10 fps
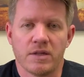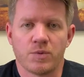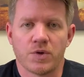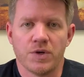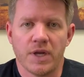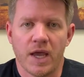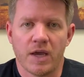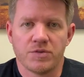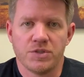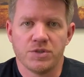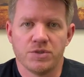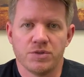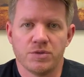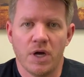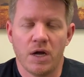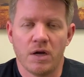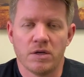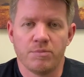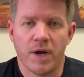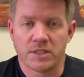then we're going to have to
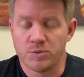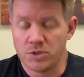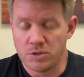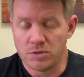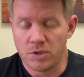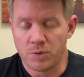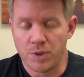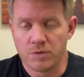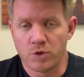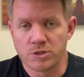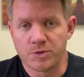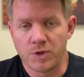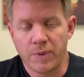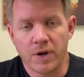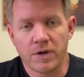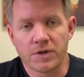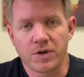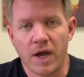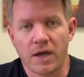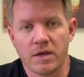possibly do a reinforcement repair on the
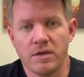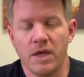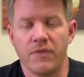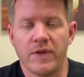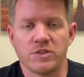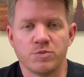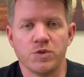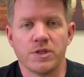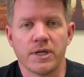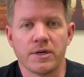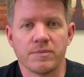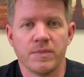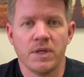crack and then smooth it out.